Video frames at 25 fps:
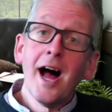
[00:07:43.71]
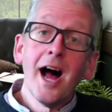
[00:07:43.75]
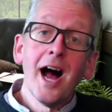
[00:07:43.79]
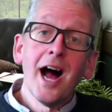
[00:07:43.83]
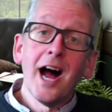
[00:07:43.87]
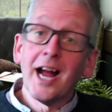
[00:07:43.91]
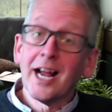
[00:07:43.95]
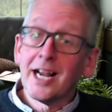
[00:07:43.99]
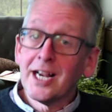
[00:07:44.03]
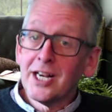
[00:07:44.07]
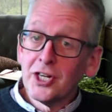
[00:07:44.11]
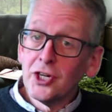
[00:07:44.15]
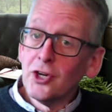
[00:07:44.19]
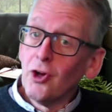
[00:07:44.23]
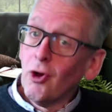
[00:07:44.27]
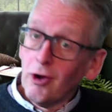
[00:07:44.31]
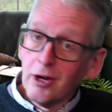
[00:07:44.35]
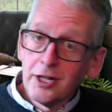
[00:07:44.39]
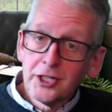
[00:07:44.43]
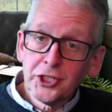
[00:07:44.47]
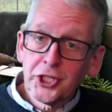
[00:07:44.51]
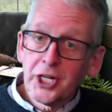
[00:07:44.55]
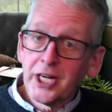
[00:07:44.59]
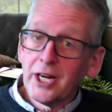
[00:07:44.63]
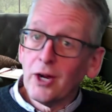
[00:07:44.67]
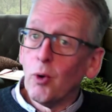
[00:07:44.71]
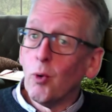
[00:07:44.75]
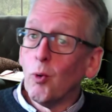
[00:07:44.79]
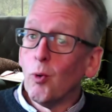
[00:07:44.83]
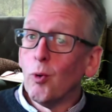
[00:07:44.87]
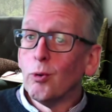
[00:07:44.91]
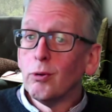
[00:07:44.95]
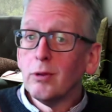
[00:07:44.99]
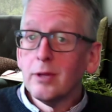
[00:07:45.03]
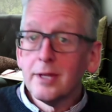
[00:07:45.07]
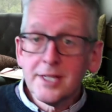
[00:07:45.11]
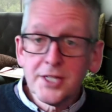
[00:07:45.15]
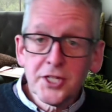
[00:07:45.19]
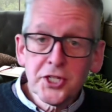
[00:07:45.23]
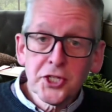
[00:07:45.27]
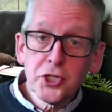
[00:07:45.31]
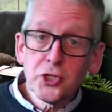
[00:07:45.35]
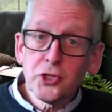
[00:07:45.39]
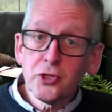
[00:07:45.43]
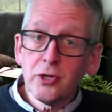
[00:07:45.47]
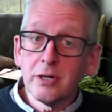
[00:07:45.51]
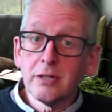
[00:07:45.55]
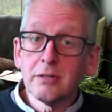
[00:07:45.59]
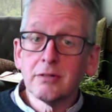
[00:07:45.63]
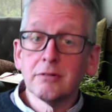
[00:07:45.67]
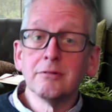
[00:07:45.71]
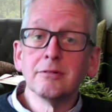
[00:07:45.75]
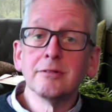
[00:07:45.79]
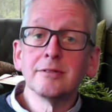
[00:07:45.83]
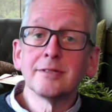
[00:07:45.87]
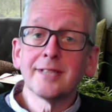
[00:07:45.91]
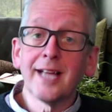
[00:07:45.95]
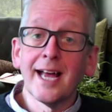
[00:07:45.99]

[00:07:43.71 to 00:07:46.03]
acknowledging all the struggles